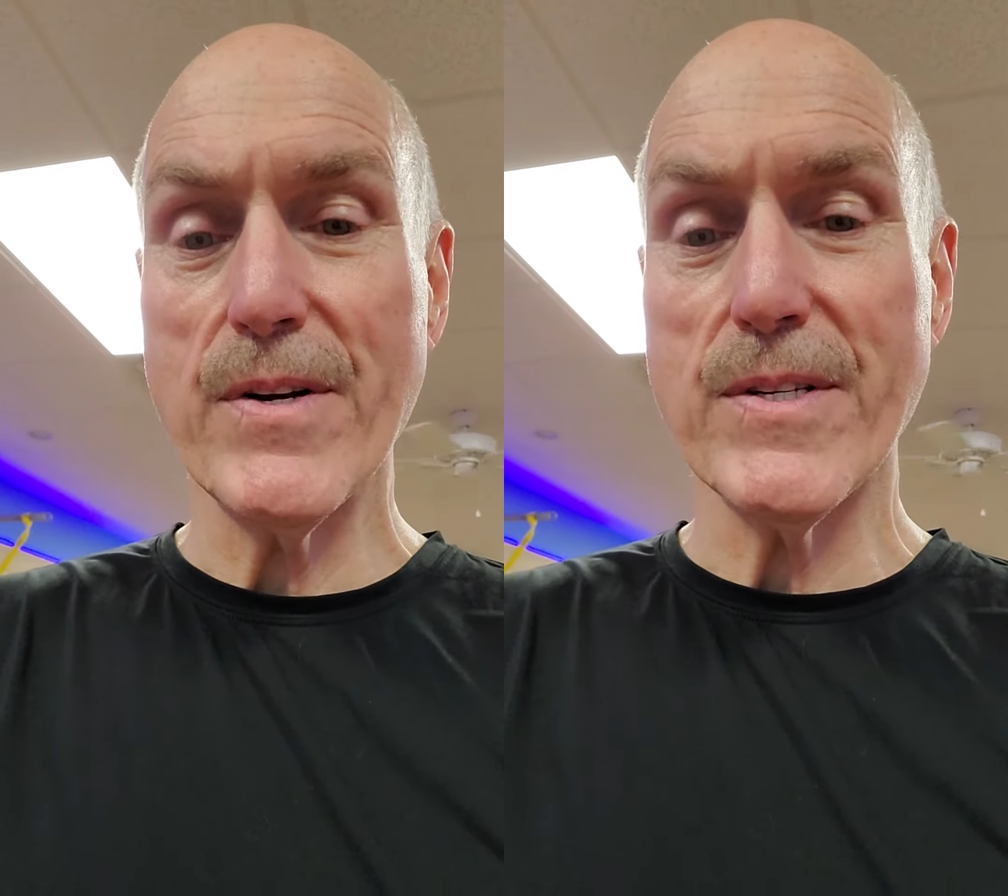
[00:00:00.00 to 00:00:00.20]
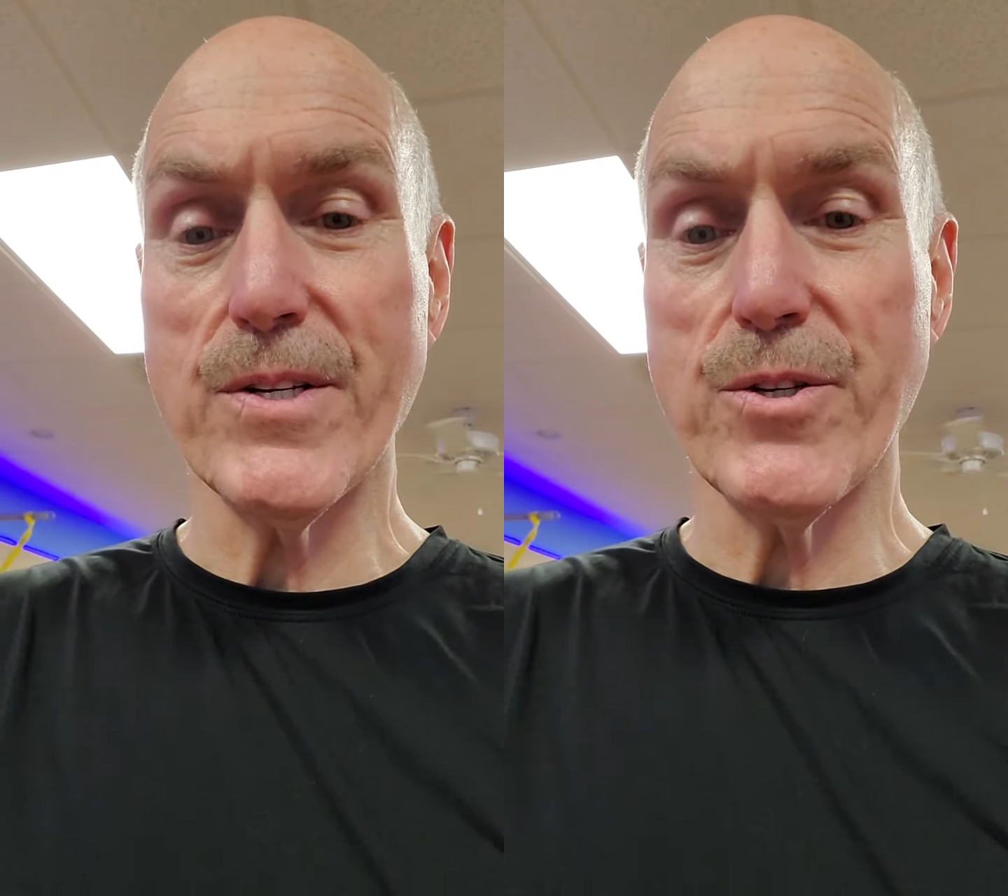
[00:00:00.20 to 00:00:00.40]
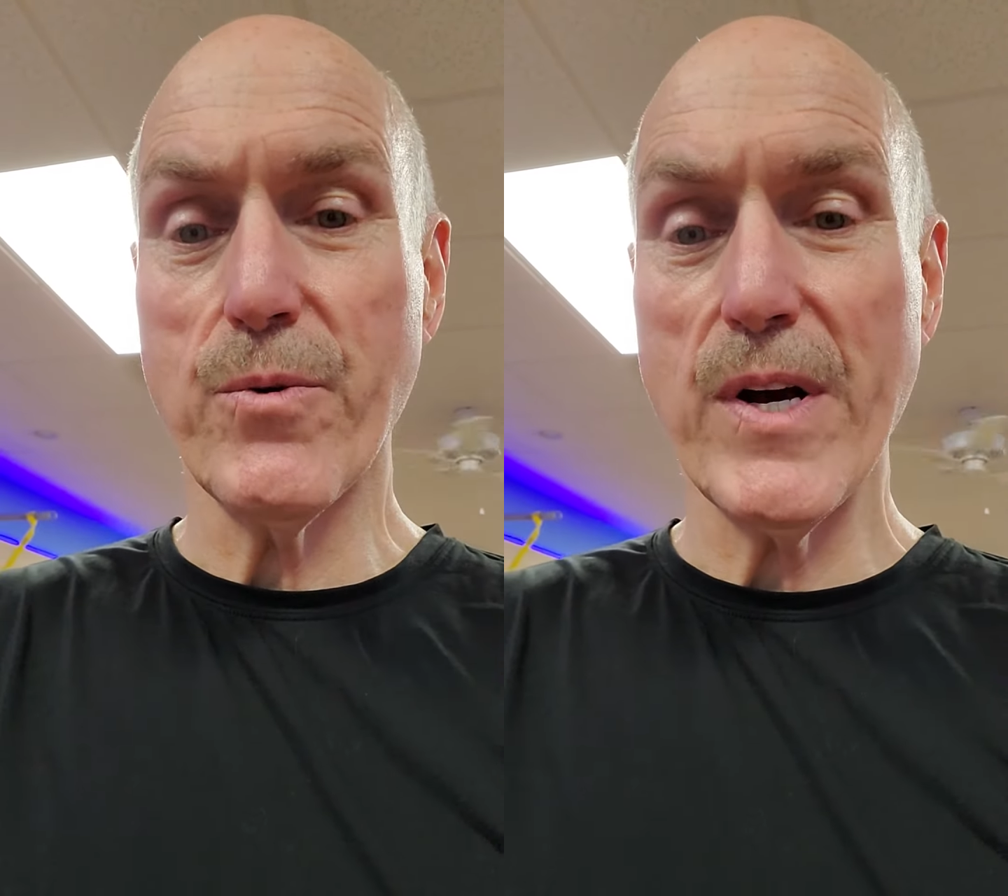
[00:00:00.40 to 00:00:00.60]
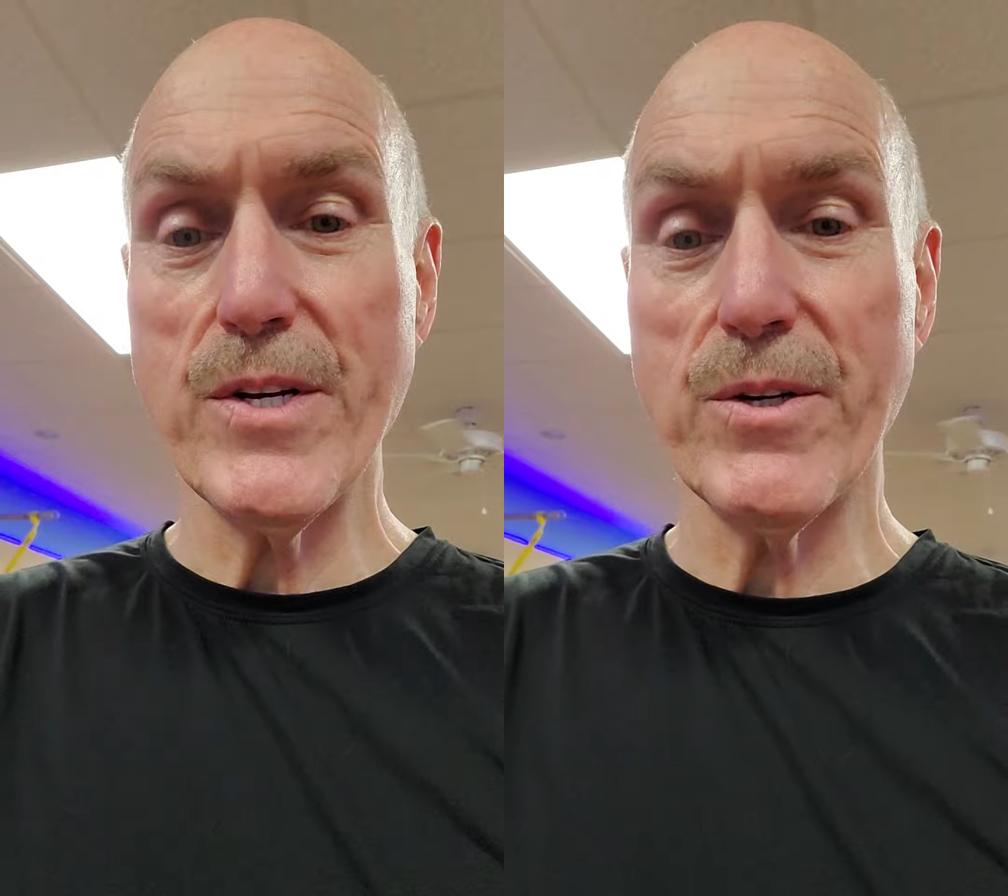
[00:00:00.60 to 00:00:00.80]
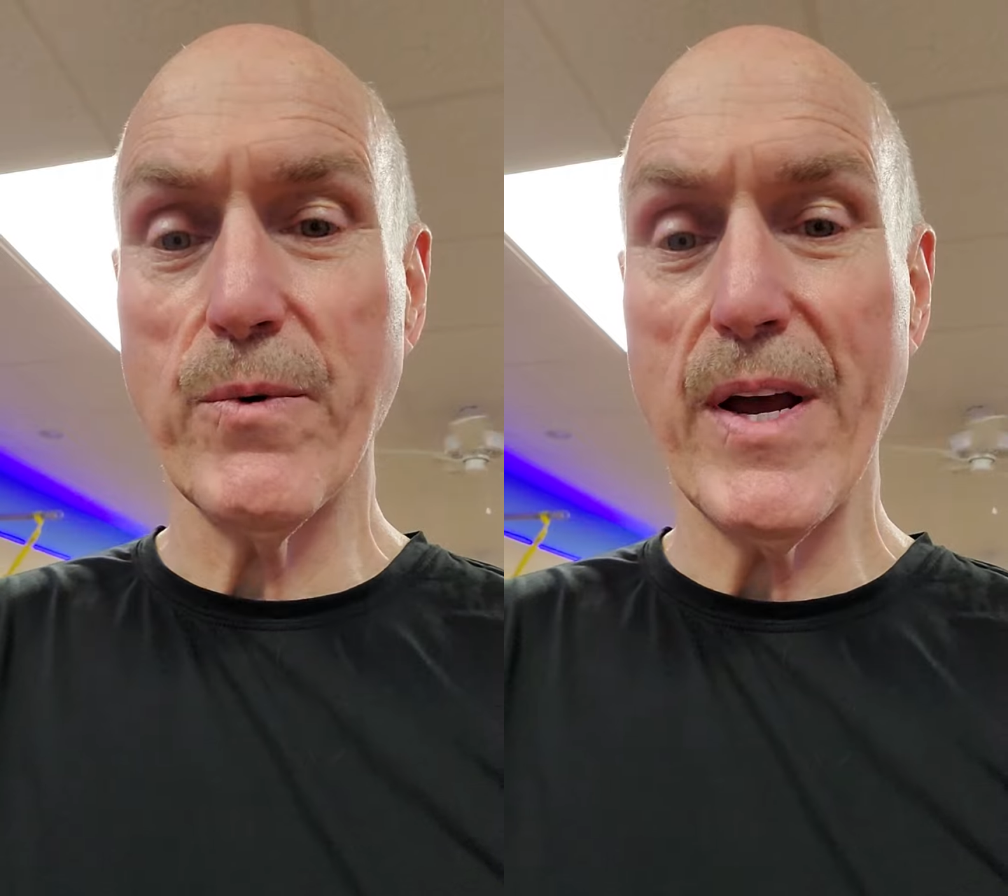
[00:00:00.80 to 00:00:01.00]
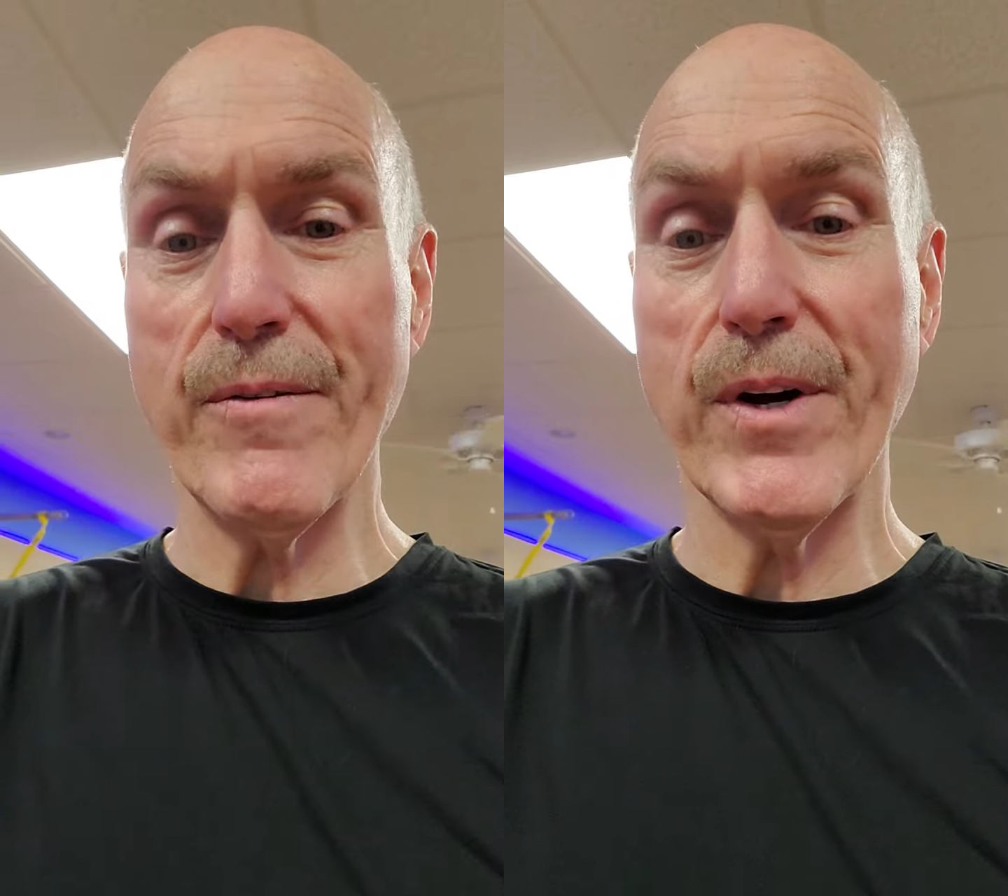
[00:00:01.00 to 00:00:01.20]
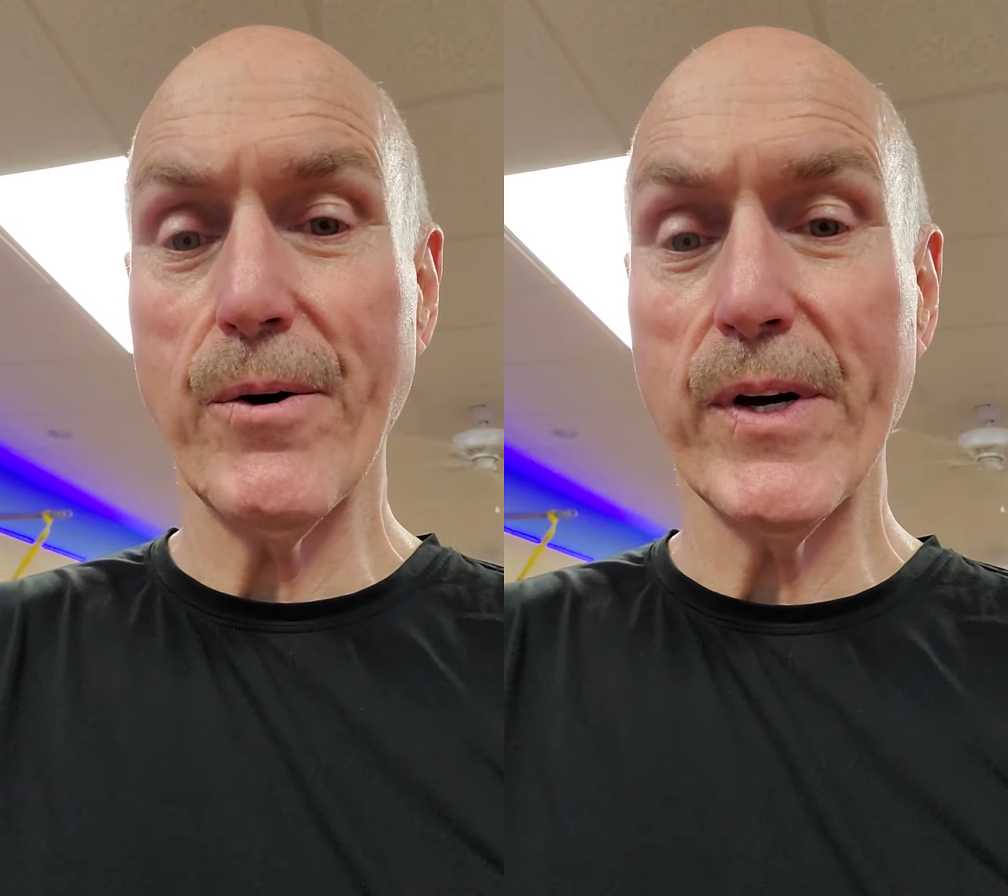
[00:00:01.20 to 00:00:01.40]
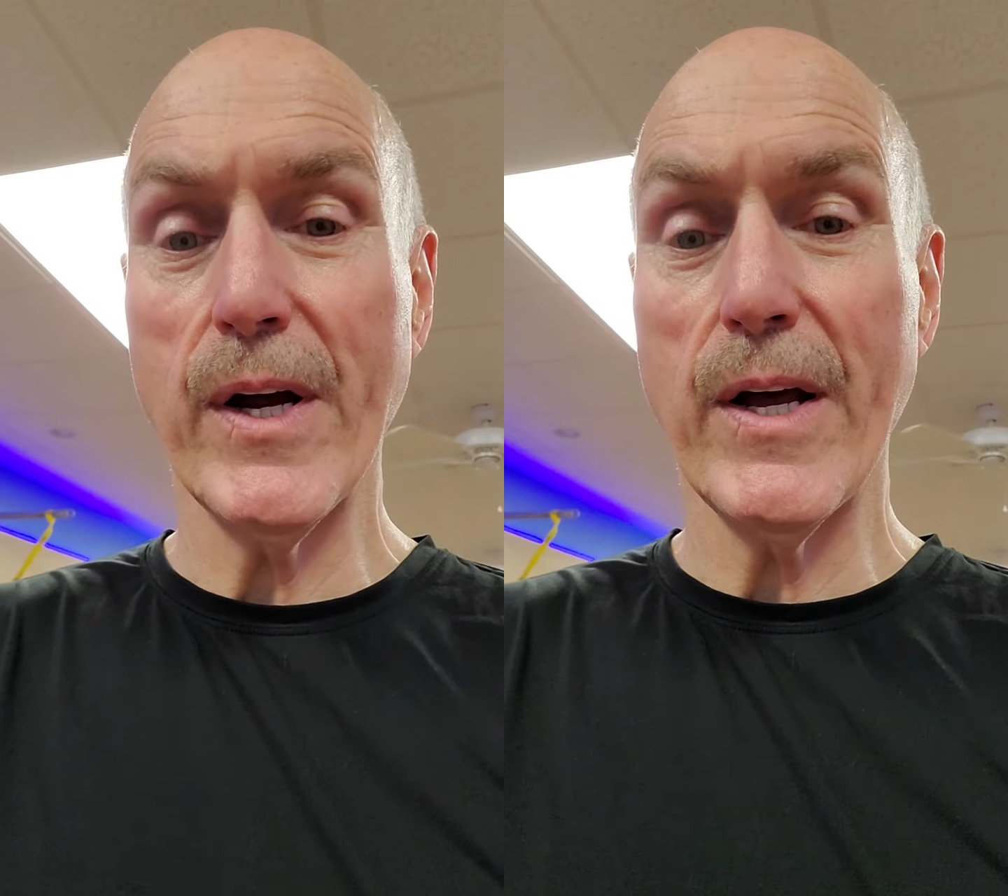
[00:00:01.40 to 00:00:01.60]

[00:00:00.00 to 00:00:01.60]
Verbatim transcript: situation we have going on,